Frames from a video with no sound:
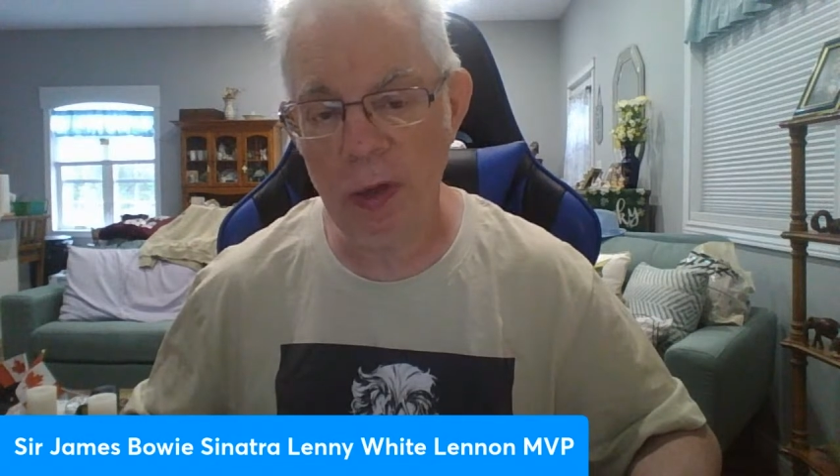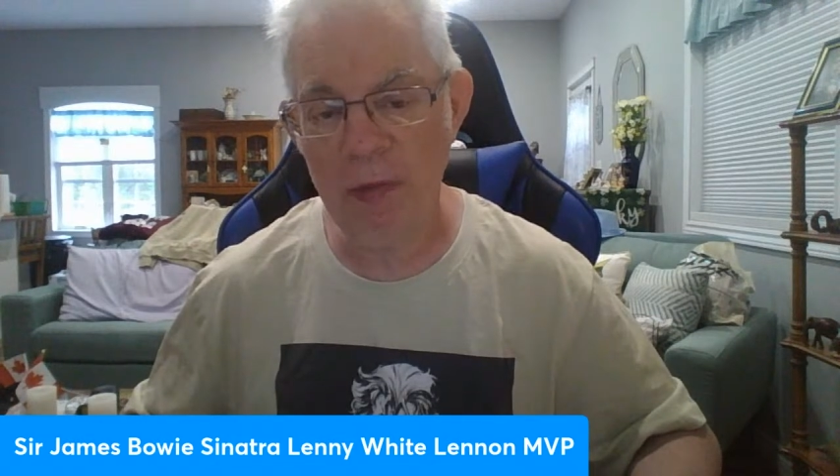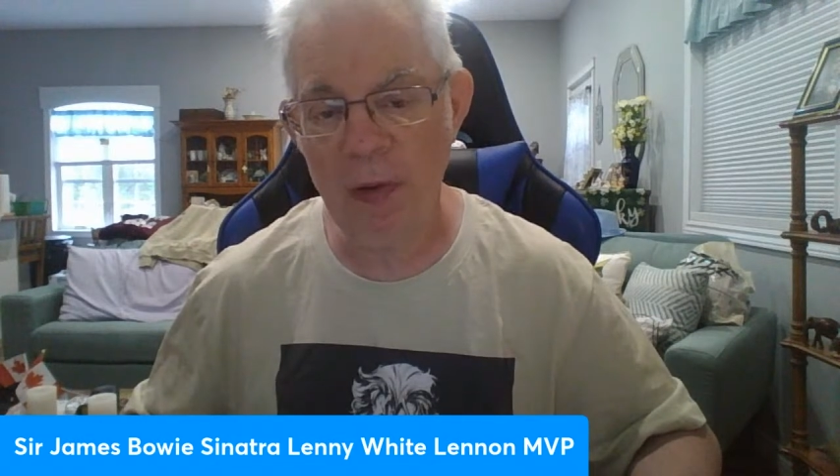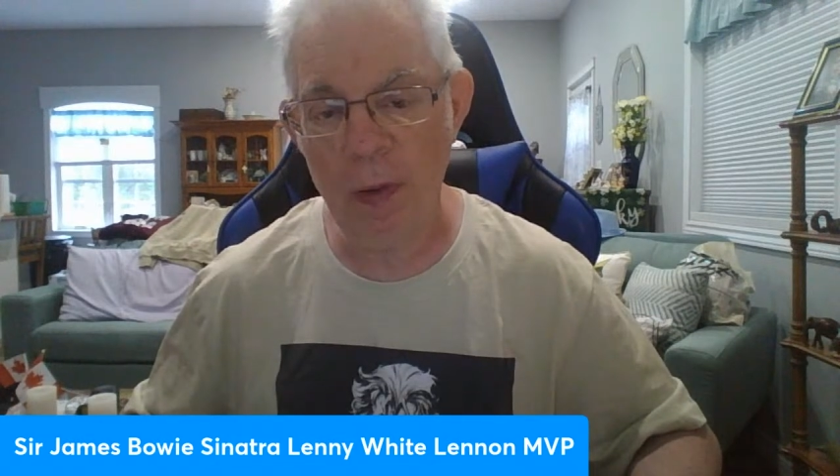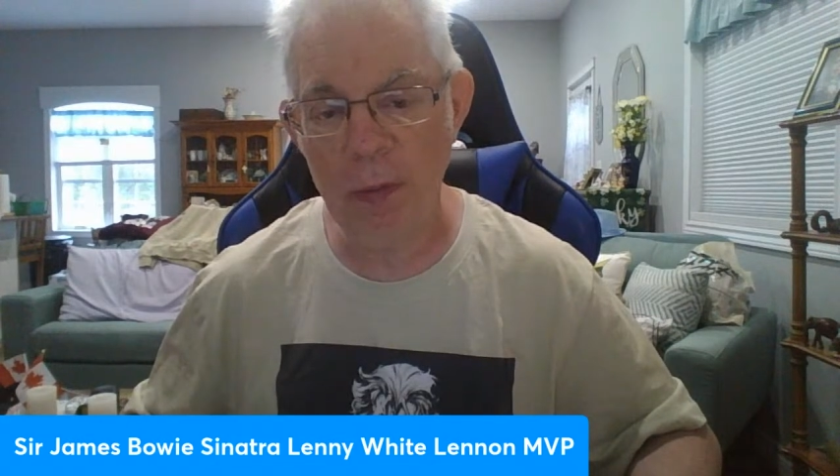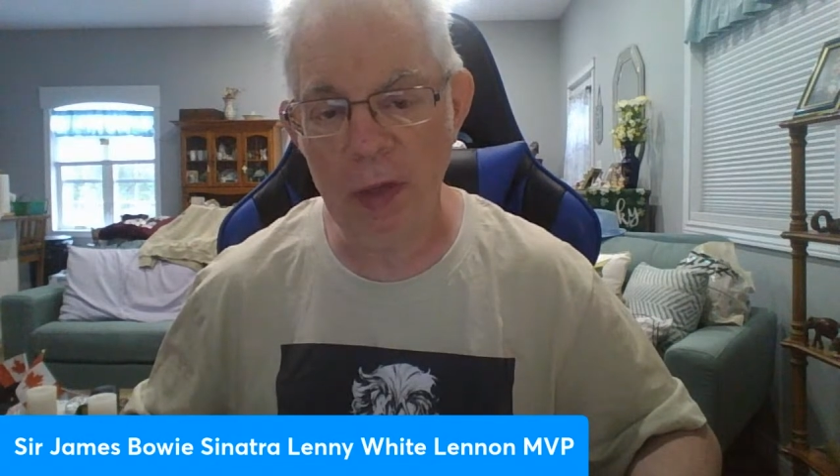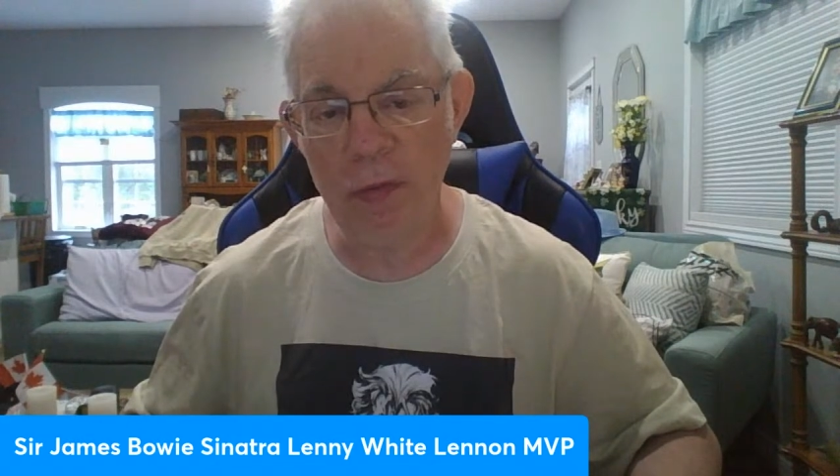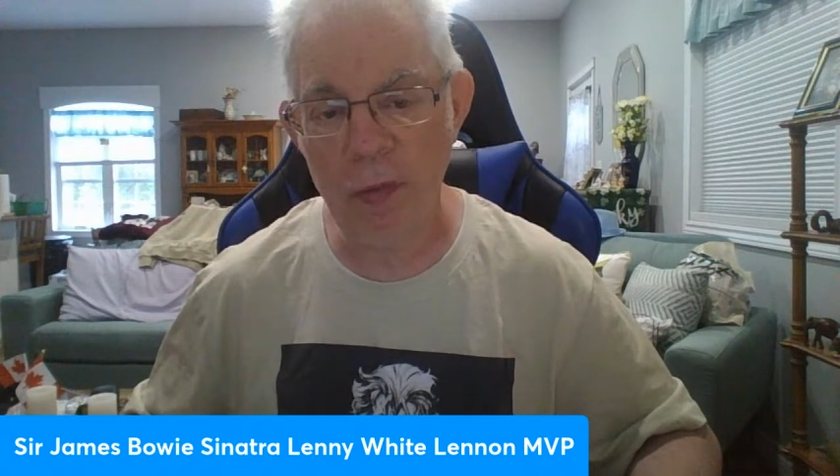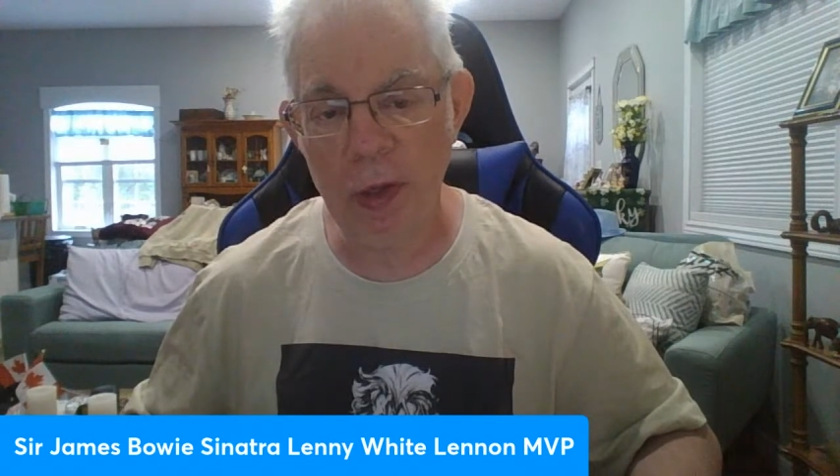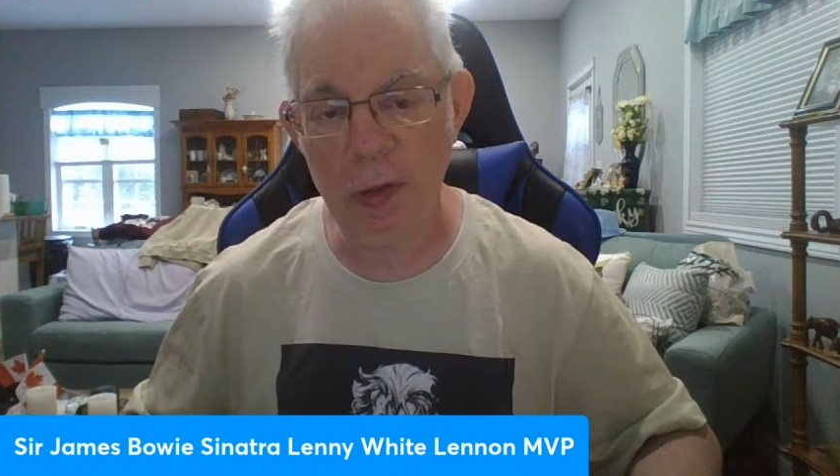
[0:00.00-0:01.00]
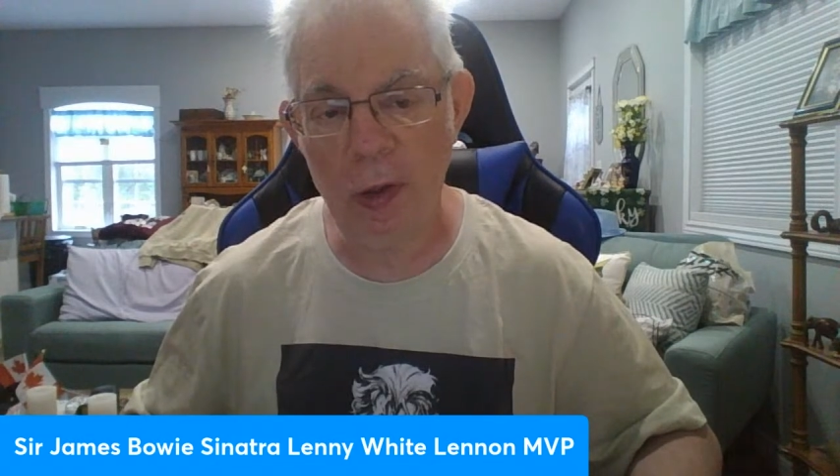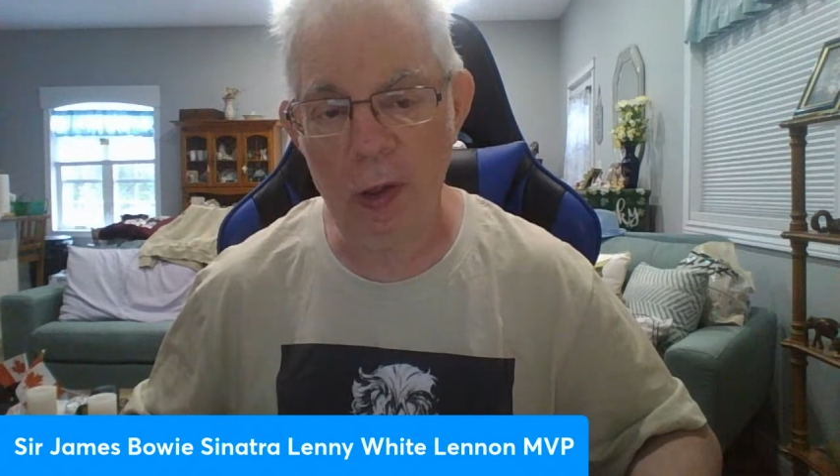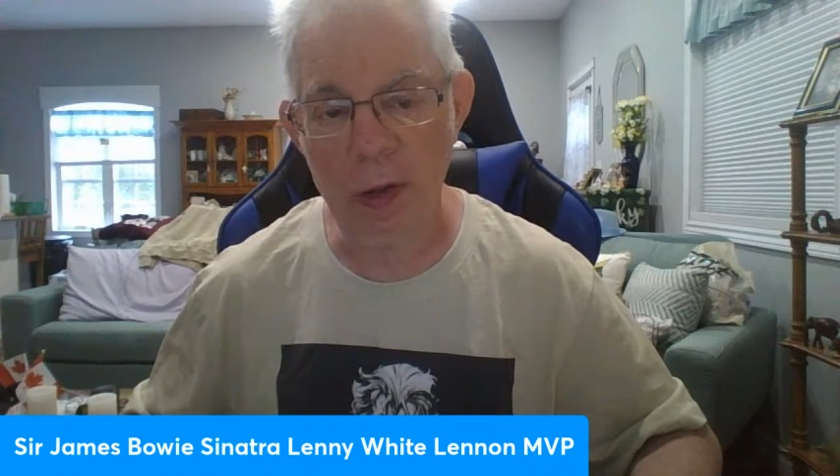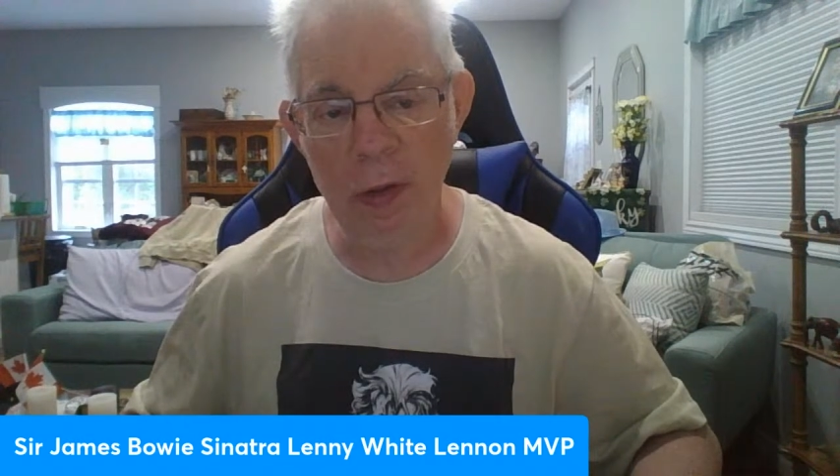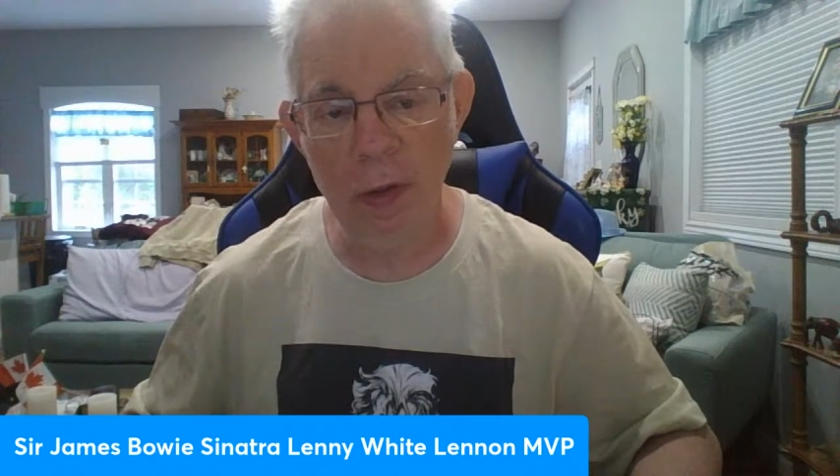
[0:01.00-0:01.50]
come join me at 3
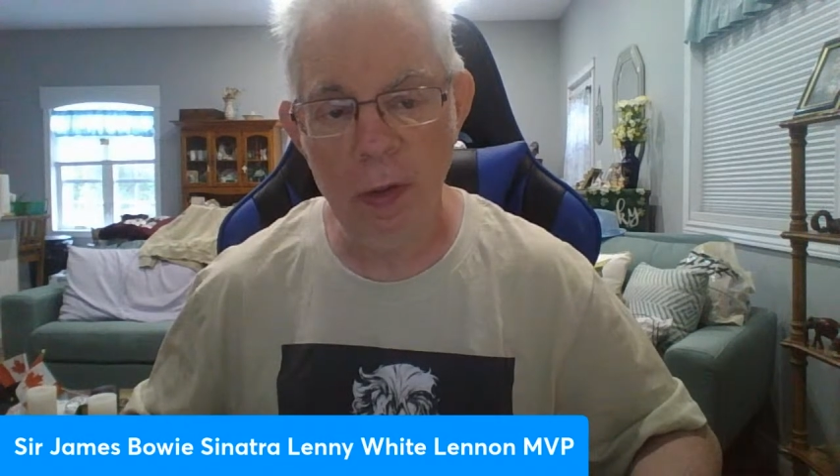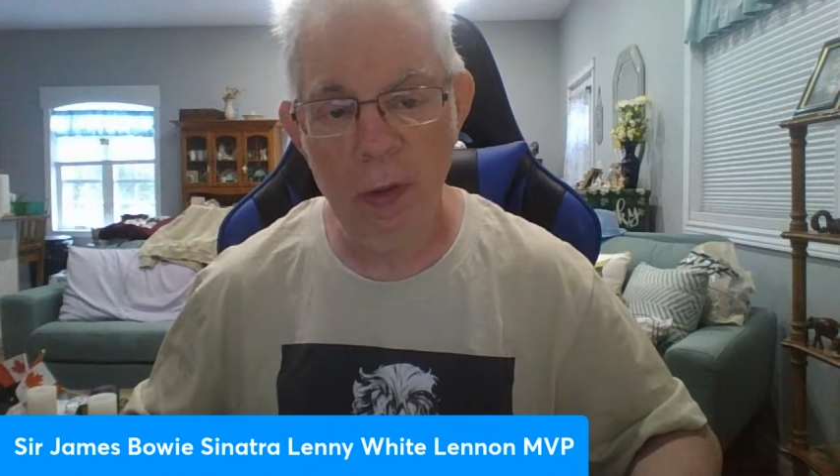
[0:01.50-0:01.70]
o'clock,